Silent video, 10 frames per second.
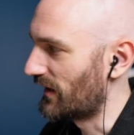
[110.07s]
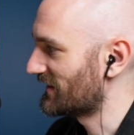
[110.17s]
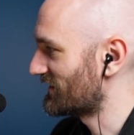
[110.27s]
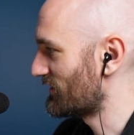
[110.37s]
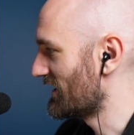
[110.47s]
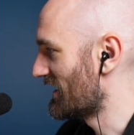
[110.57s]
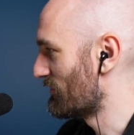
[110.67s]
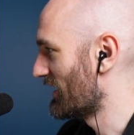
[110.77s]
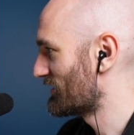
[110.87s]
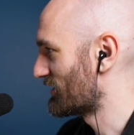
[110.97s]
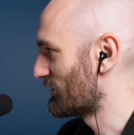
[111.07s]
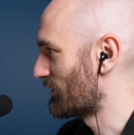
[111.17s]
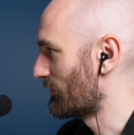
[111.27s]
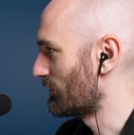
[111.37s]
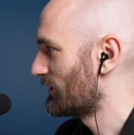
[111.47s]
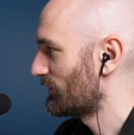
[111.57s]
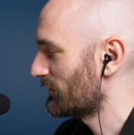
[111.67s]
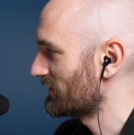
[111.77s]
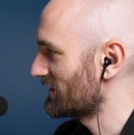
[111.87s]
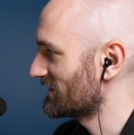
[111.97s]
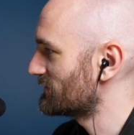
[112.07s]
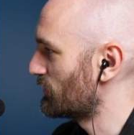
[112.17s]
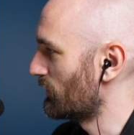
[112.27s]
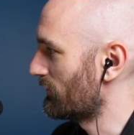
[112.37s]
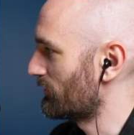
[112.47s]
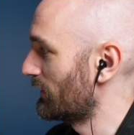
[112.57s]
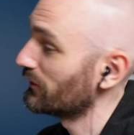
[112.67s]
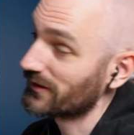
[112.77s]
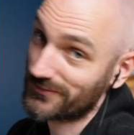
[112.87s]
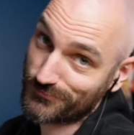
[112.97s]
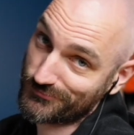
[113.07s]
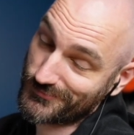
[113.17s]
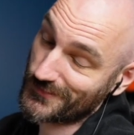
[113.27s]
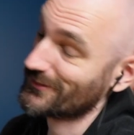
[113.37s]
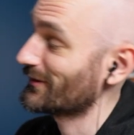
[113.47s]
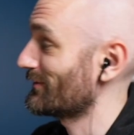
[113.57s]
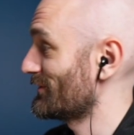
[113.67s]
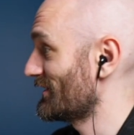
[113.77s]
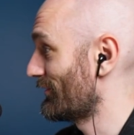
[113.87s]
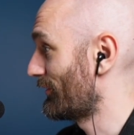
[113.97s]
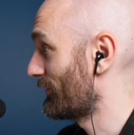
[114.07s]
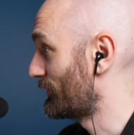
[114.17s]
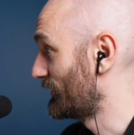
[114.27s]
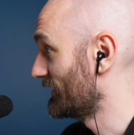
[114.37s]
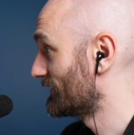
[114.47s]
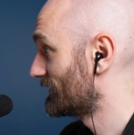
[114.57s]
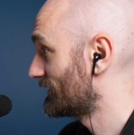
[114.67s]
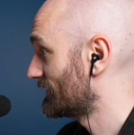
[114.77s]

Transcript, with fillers: Belts the, yeah, the miners aren't the problem. Well, it's, it's both. Or it can be either of them, right?